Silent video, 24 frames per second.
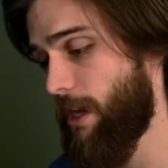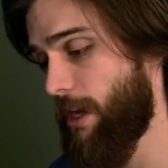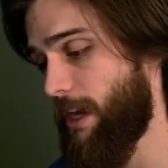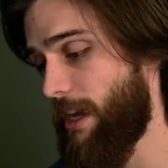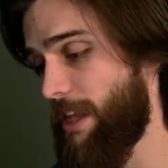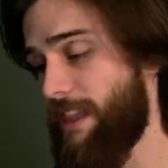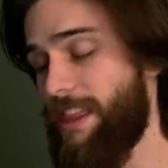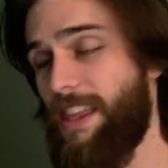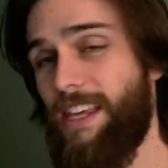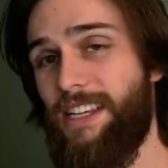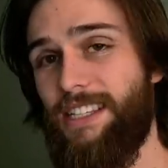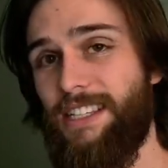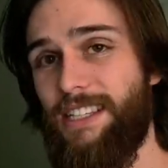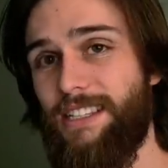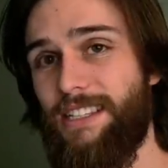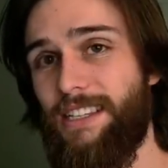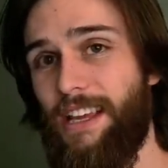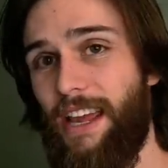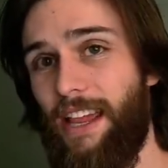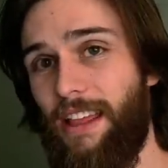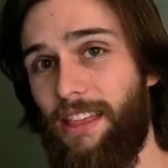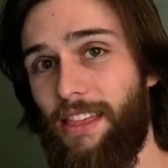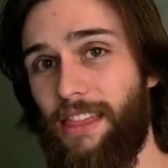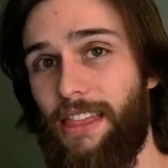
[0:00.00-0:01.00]
And this is
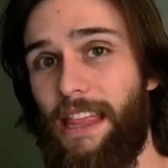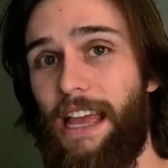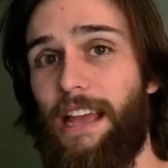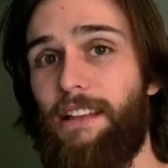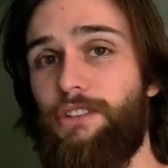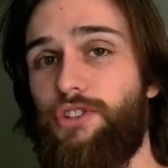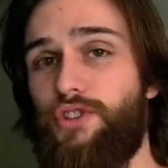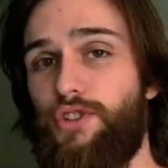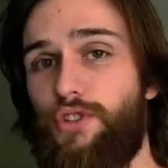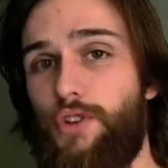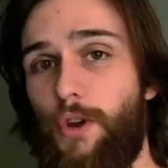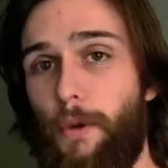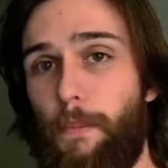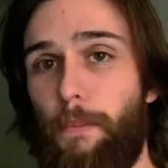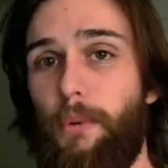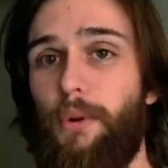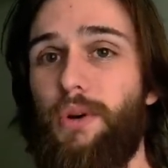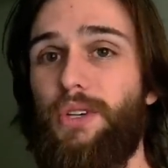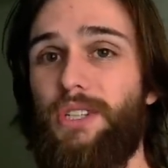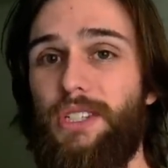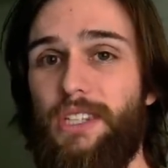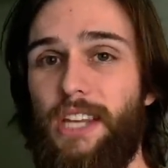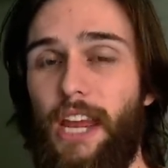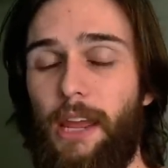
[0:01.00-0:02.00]
like that
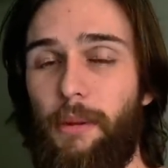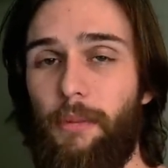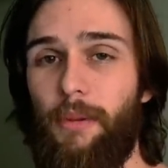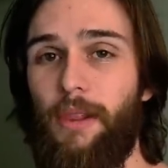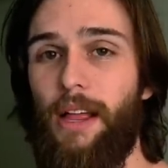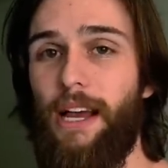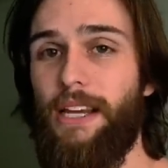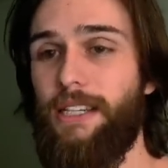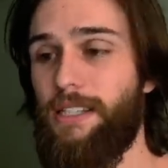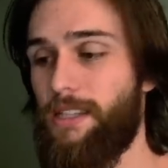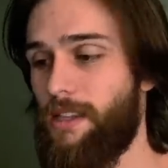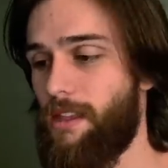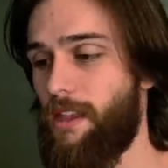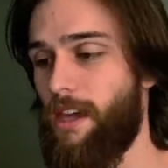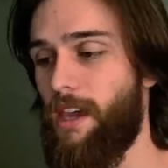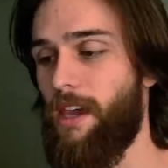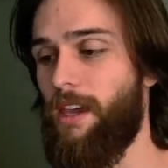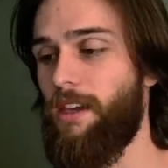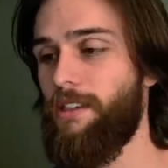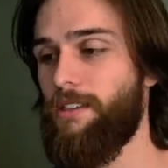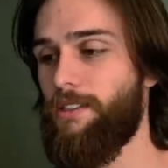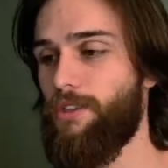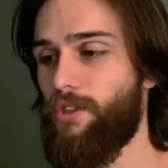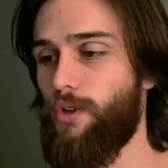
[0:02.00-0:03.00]
super stabilized
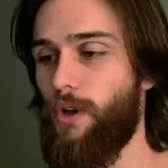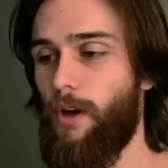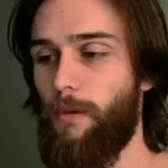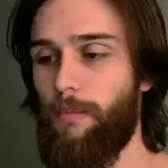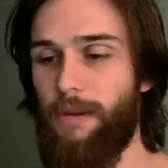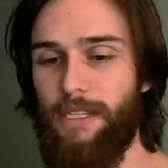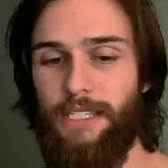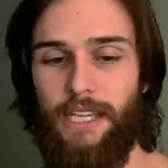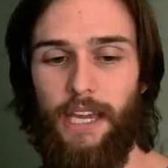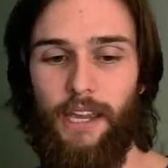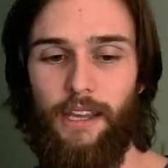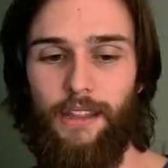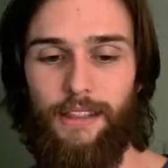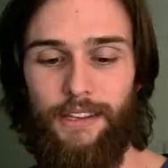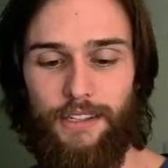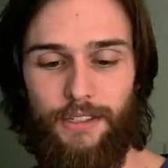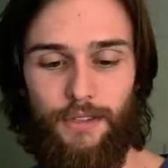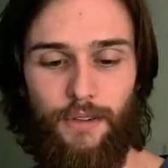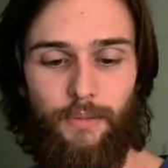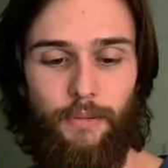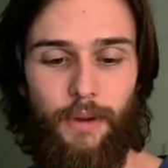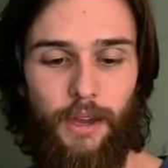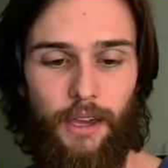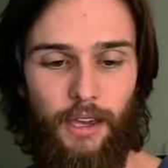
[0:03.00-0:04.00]
thing, so I'll be taking
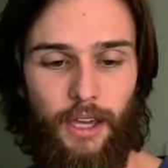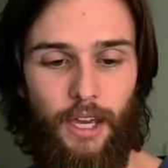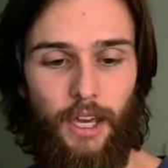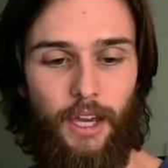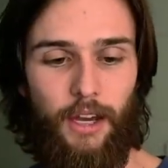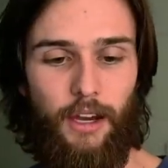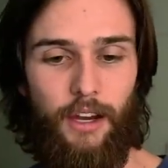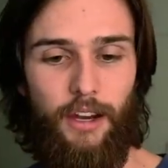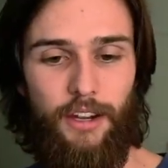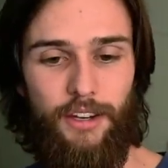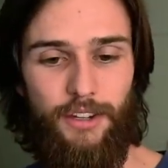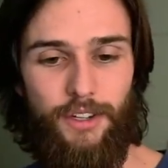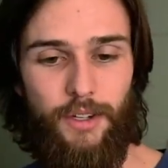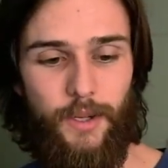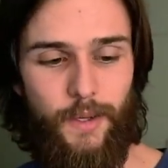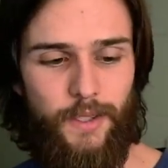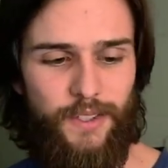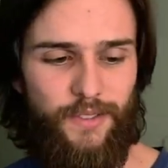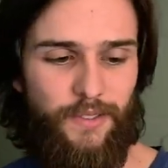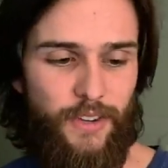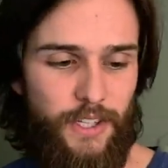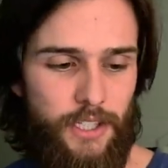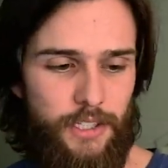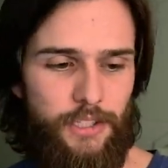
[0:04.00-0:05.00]
this on my hunting
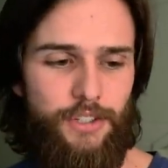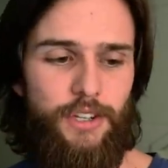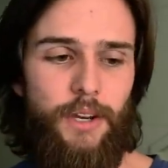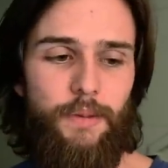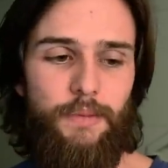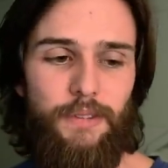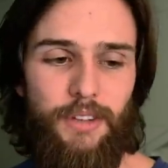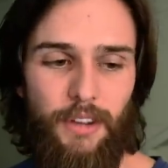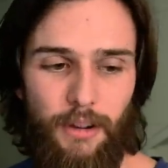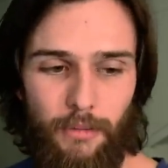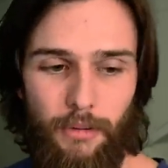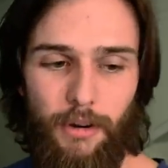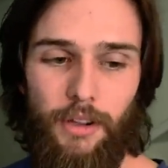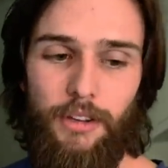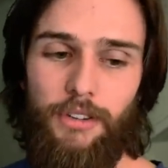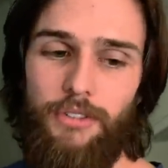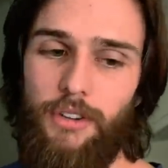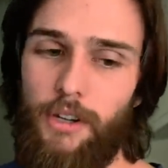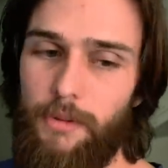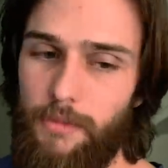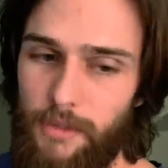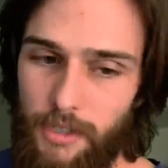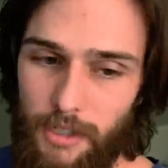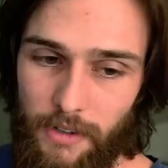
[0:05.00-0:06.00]
trips, fishing trips, snowboarding
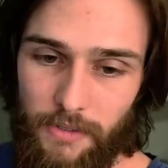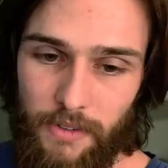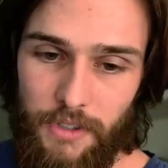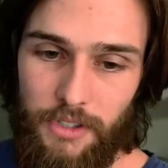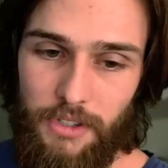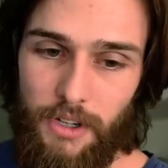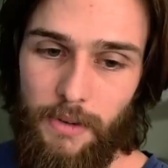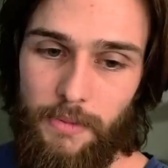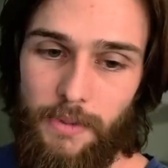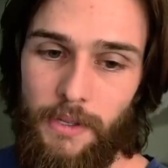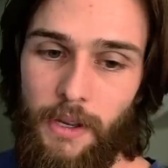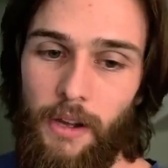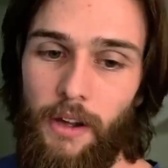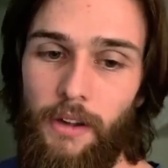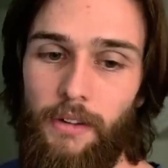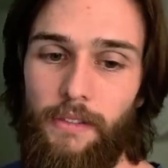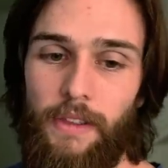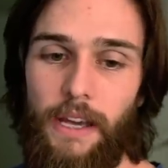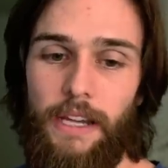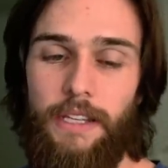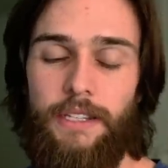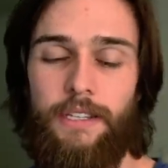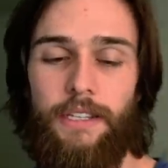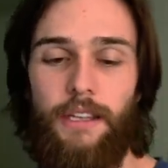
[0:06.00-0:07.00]
trips, surfing trips, all of
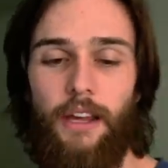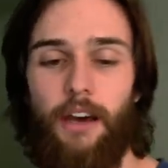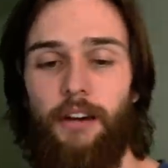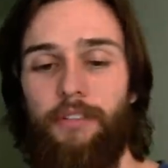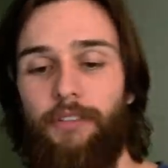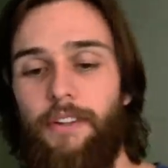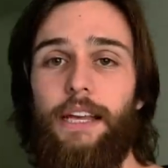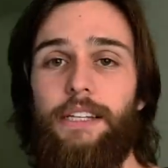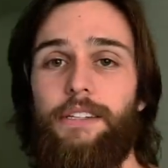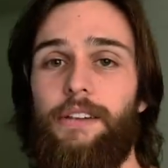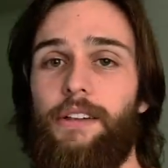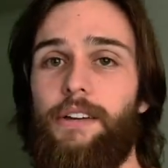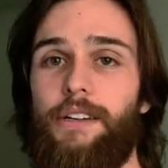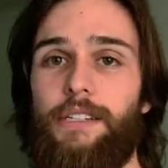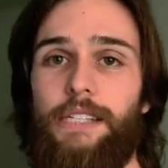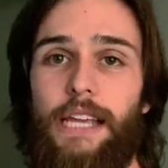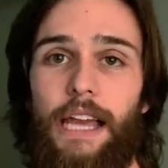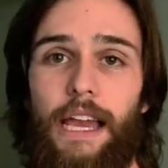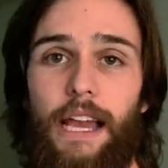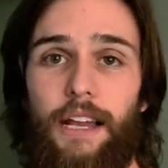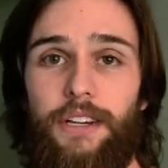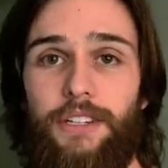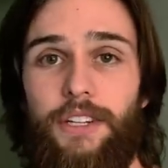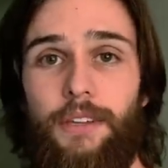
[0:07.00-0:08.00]
that stuff, as long as
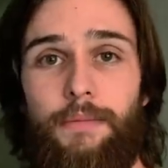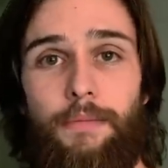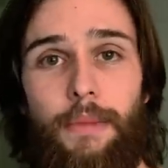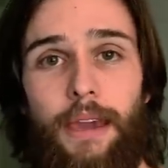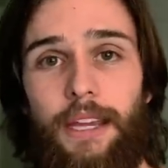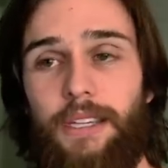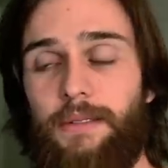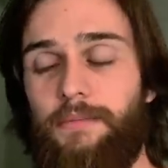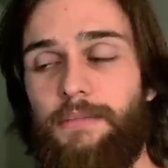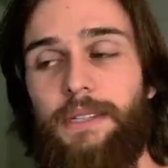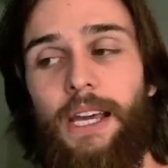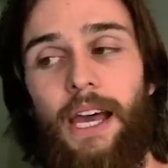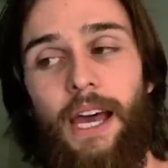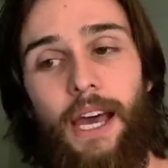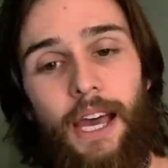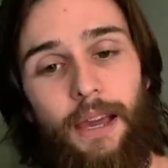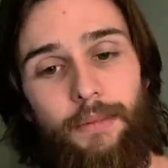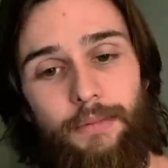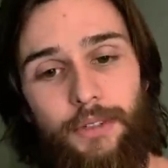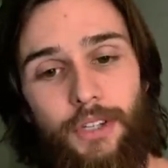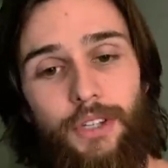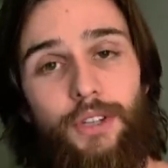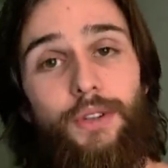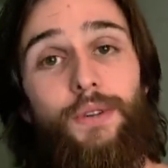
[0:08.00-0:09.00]
I actually make some
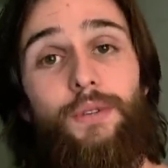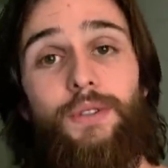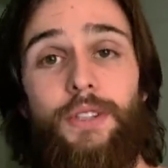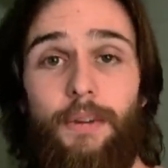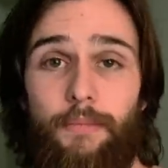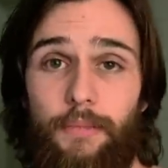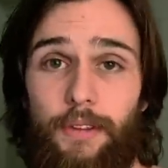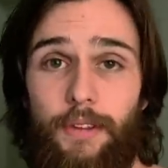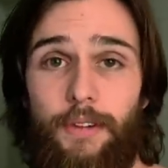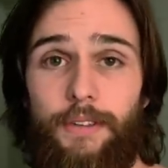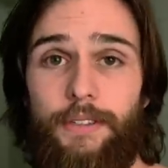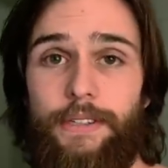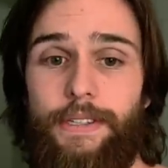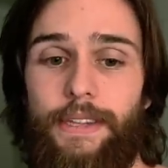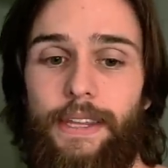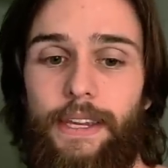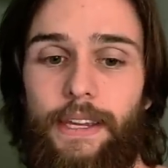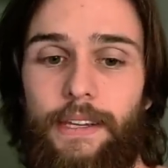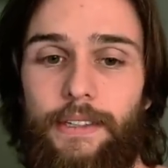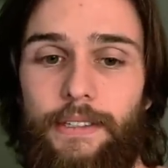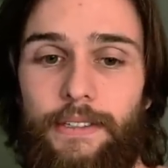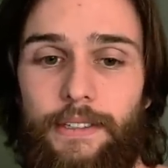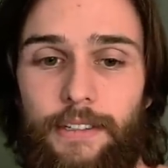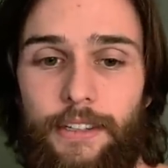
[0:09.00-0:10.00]
time to do some of those
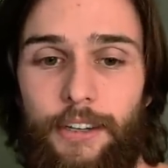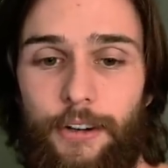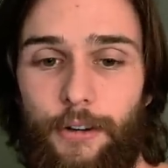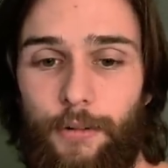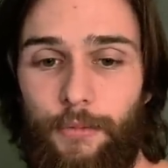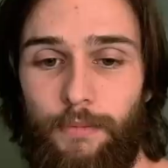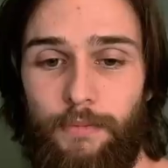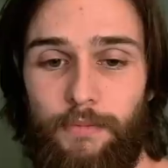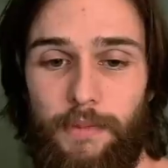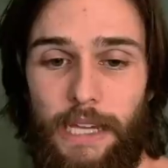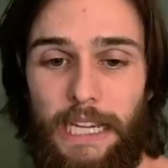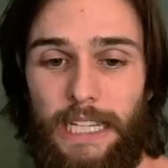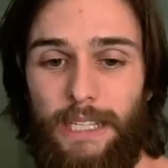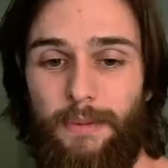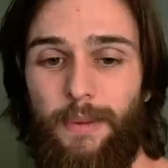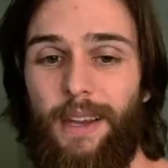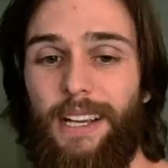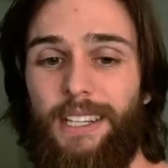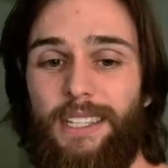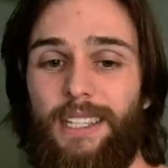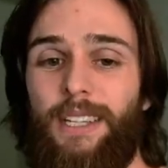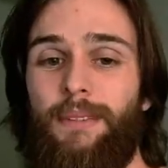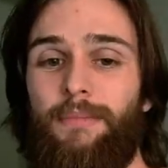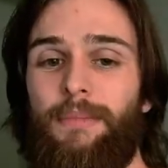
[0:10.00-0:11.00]
things. So
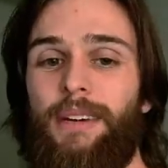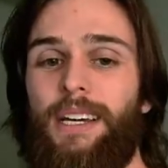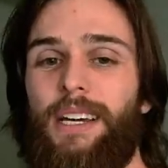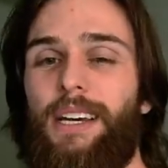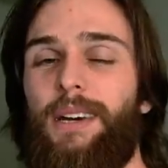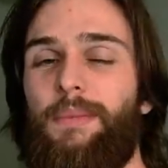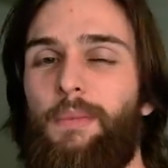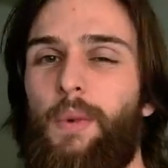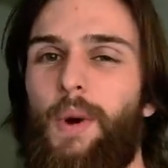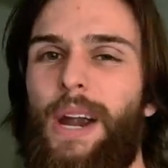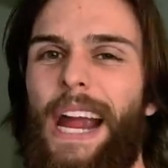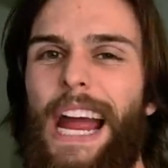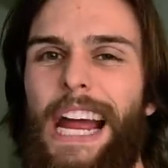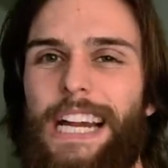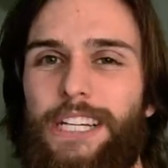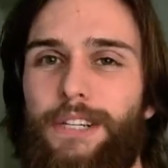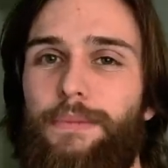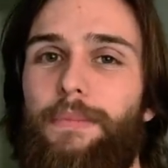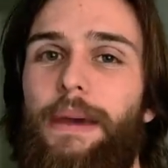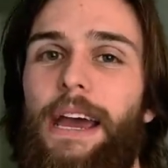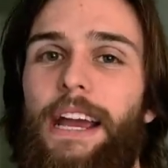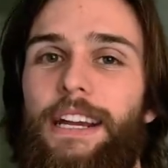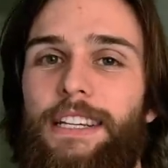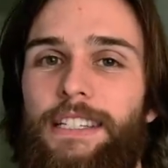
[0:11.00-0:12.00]
expect some more
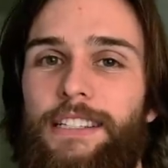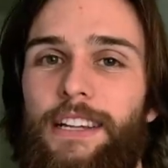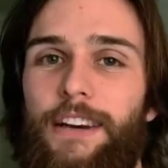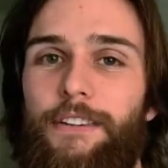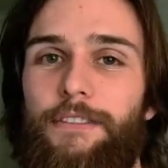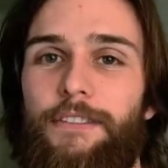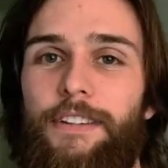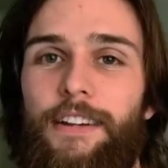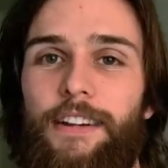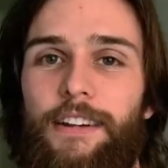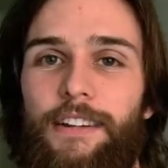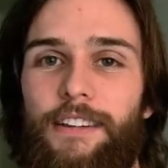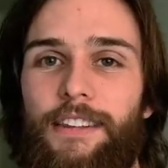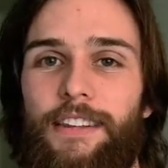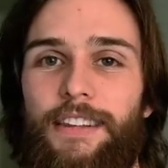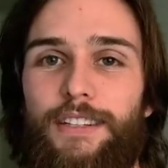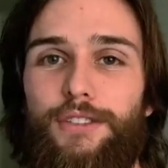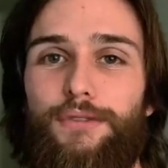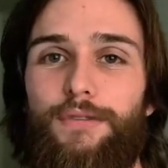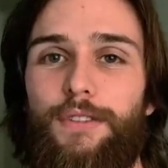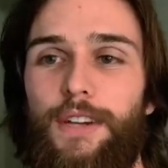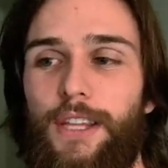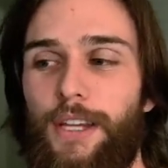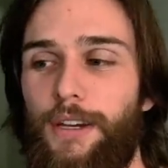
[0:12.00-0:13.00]
action-packed stuff here in
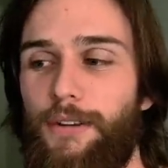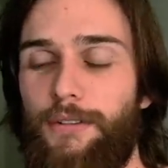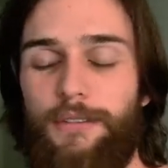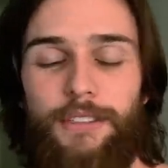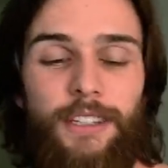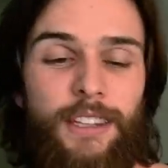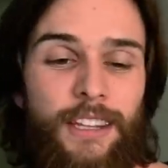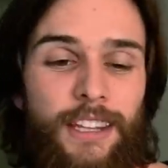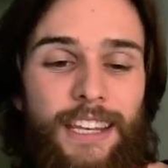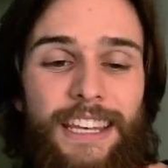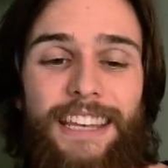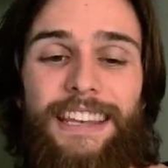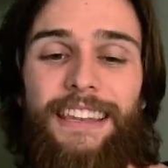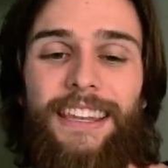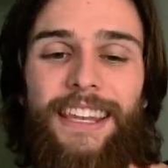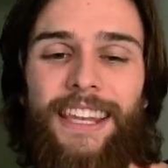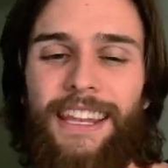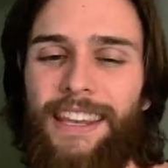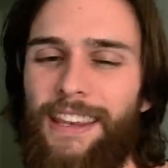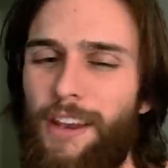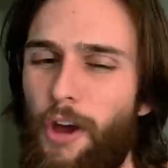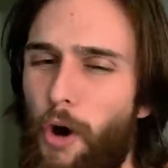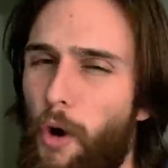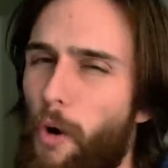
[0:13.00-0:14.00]
these videos, and
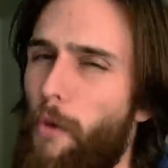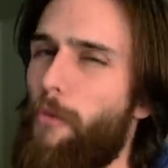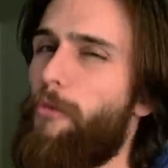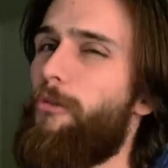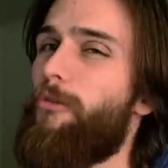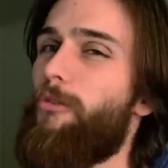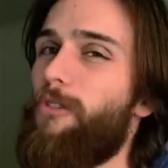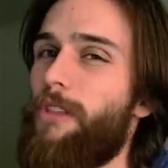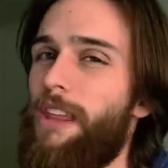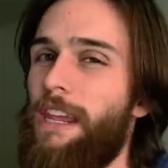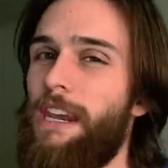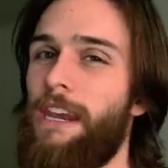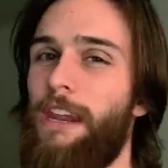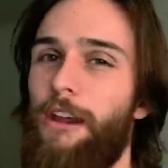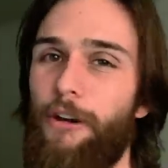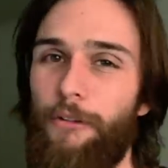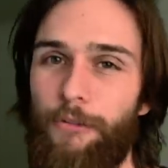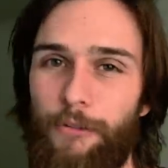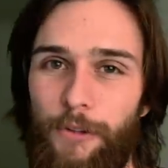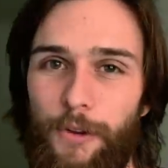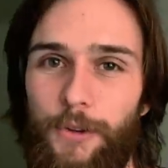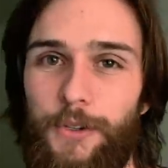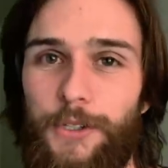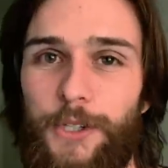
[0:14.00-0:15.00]
then hopefully near
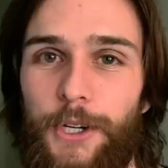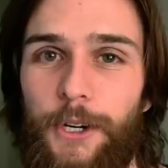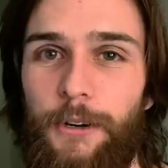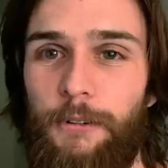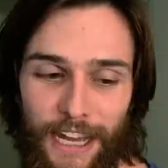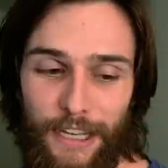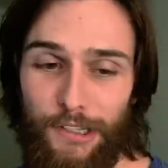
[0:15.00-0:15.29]
future.